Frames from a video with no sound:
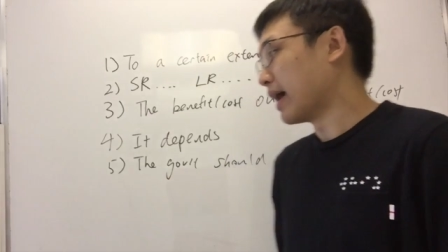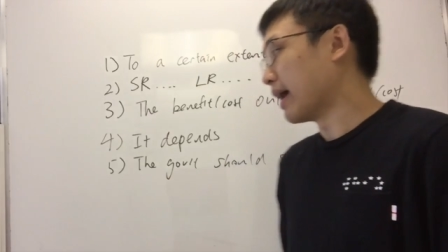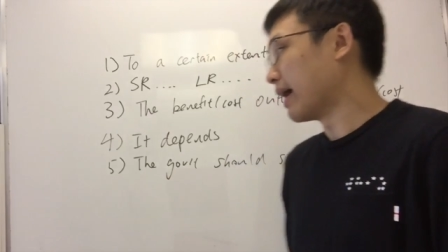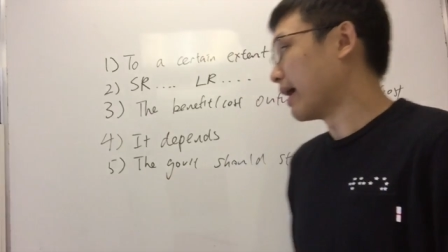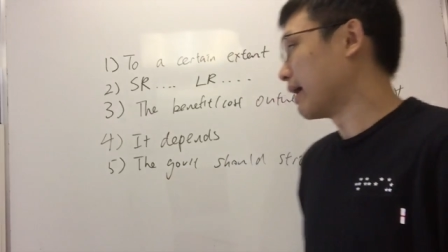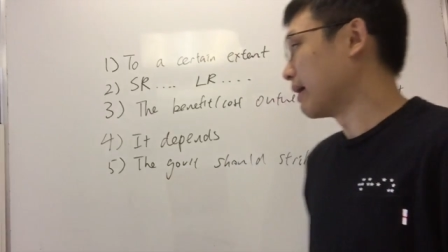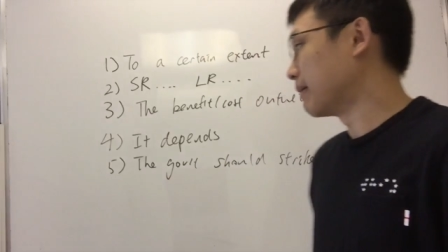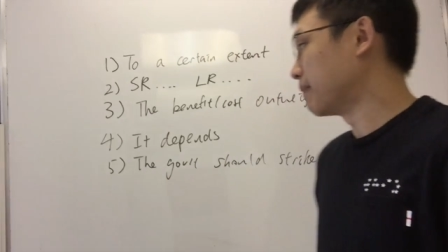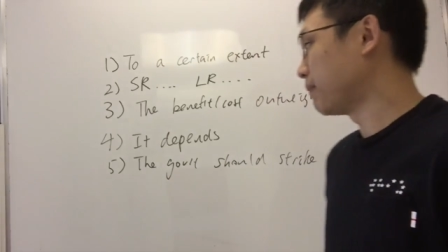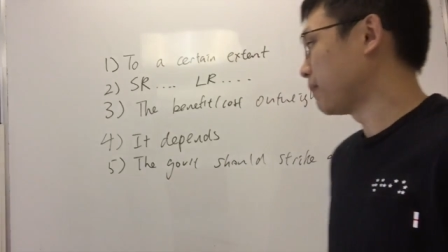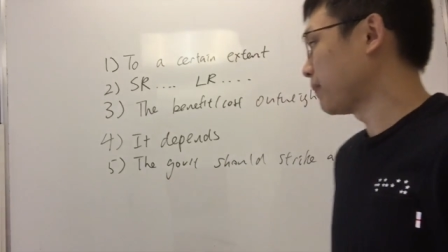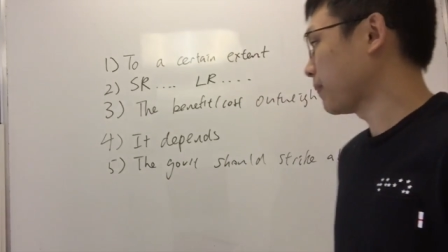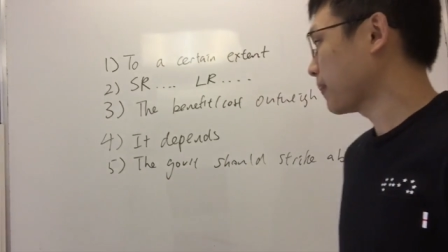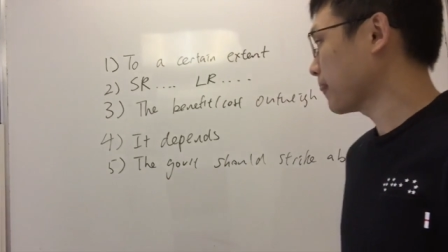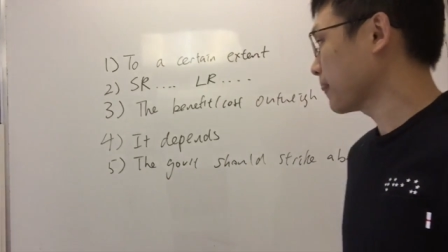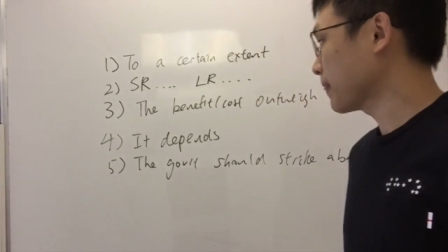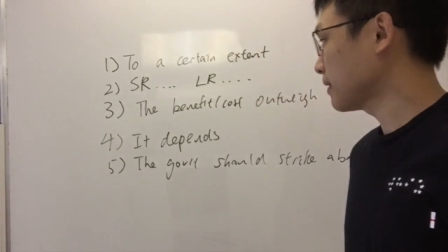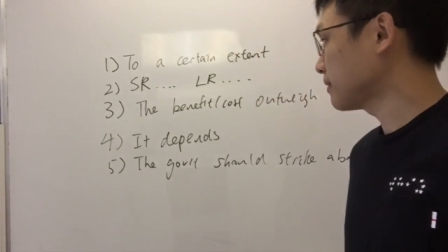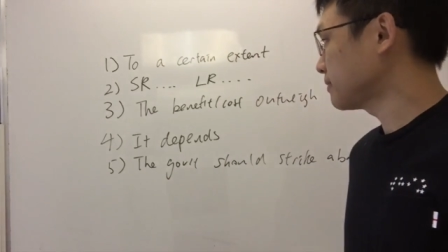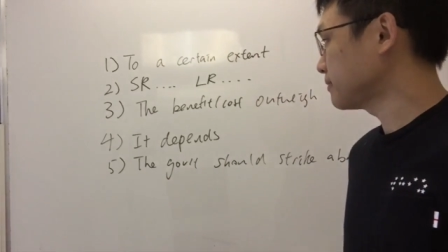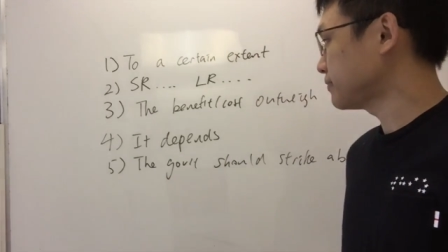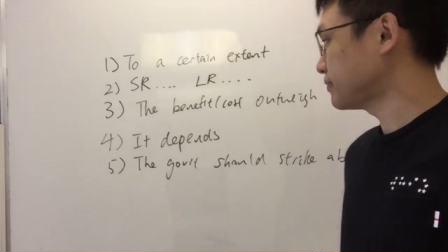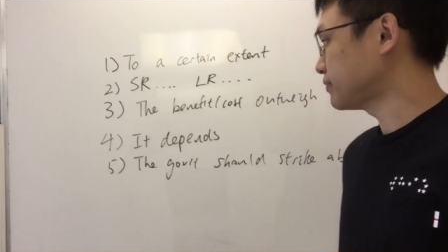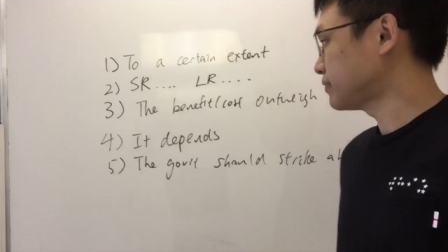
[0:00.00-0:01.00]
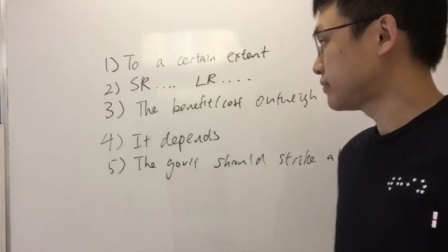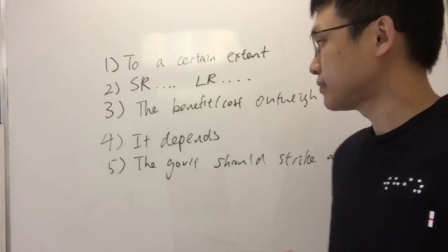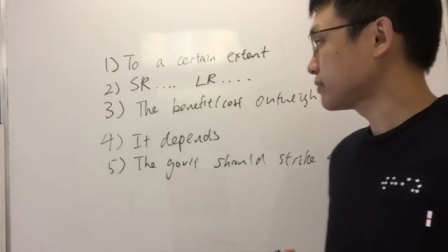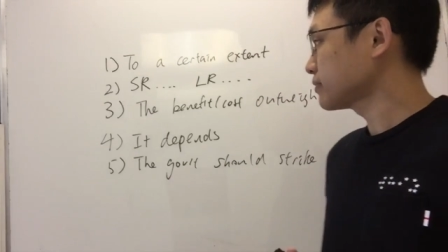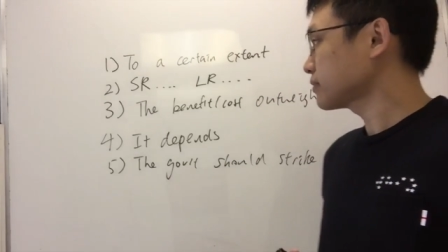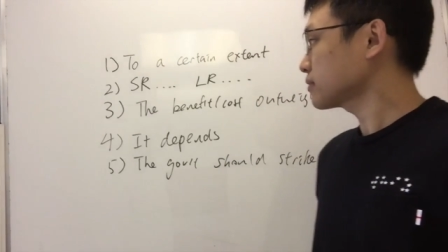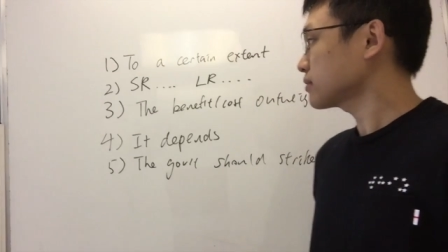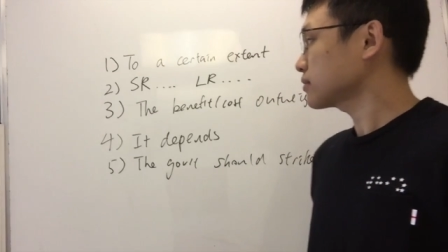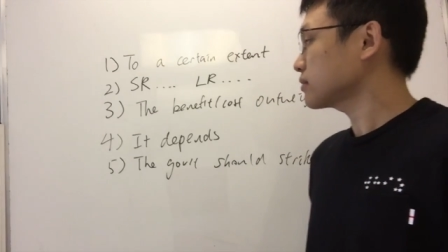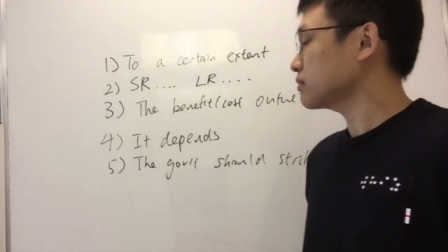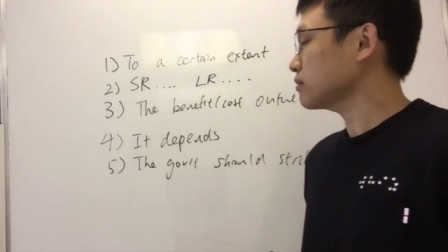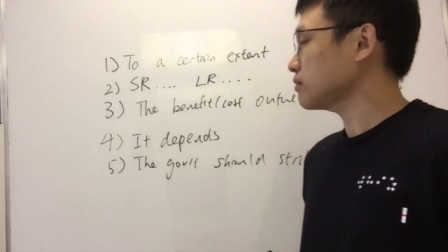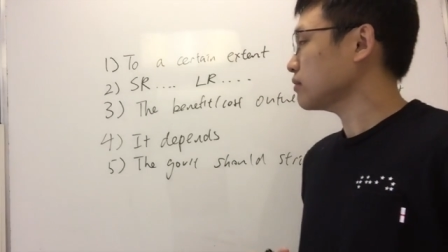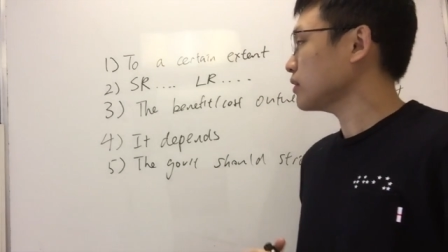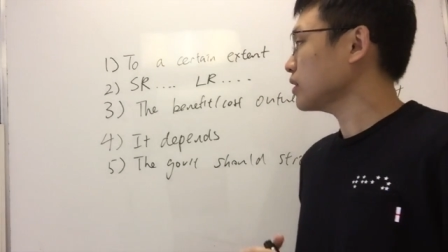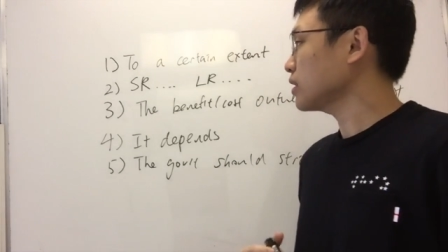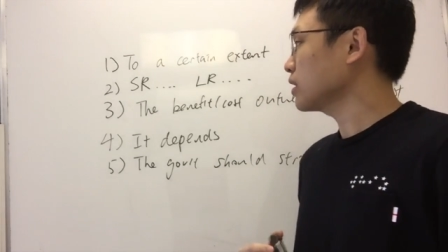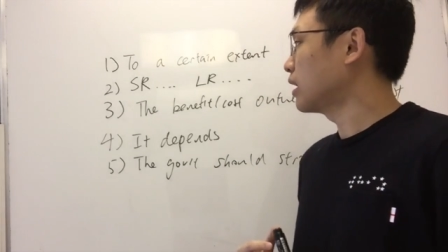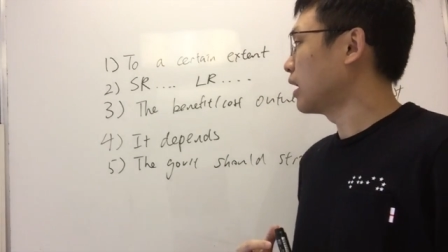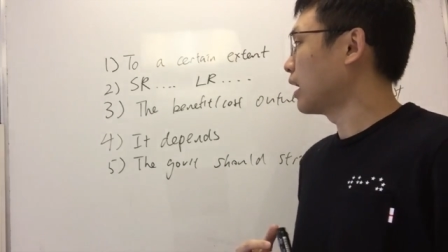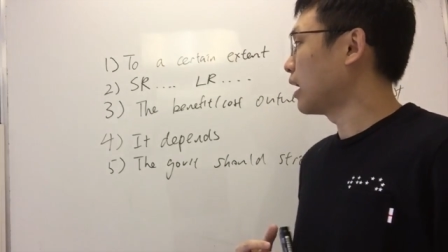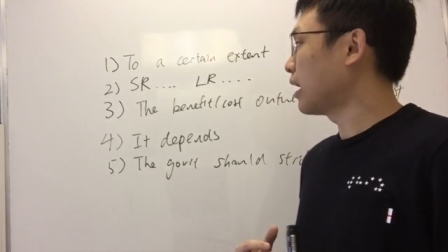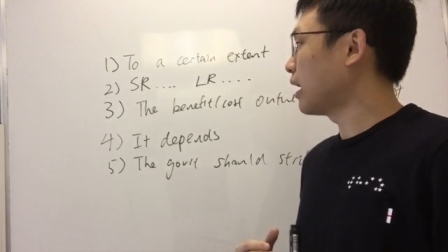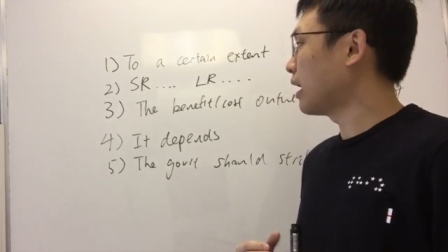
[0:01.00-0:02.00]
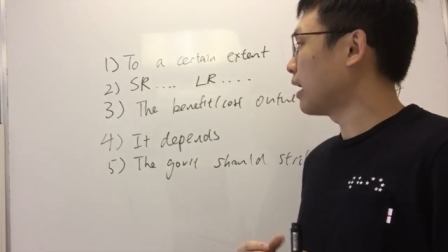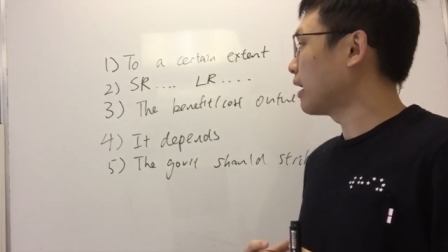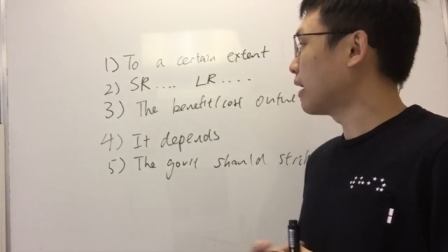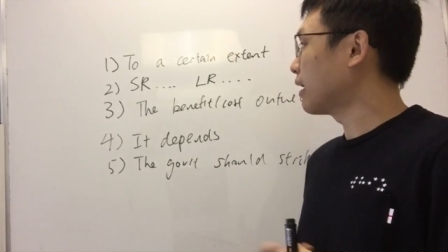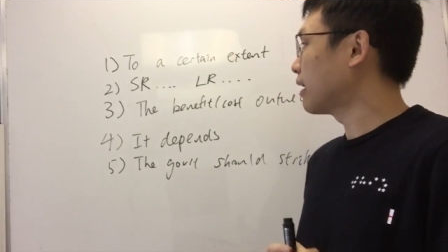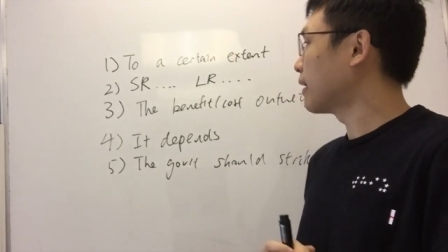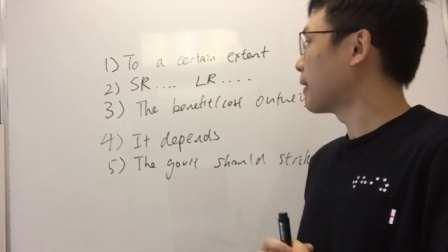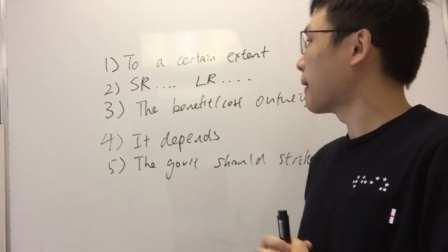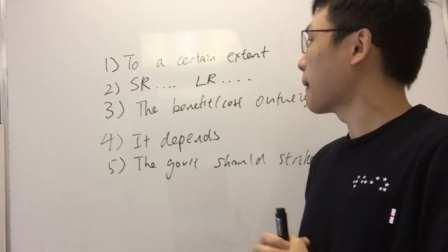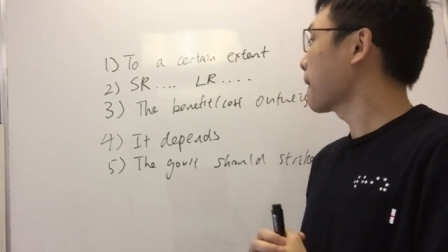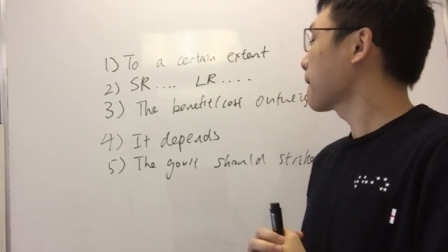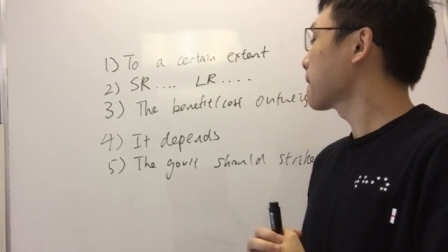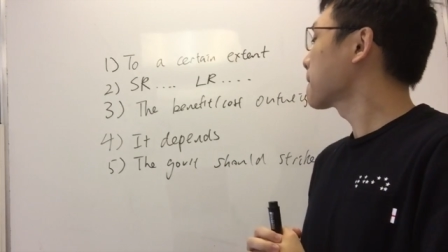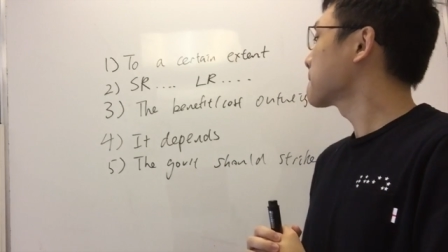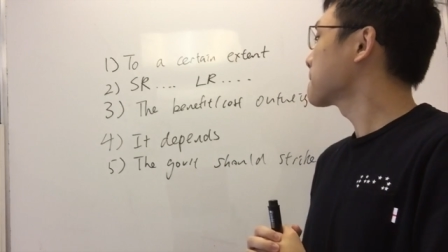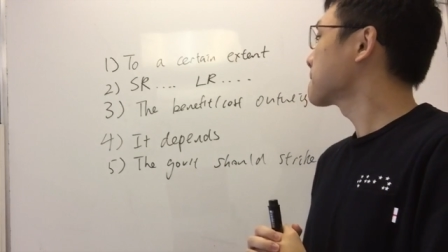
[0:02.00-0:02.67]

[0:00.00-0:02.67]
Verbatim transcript: um, uh,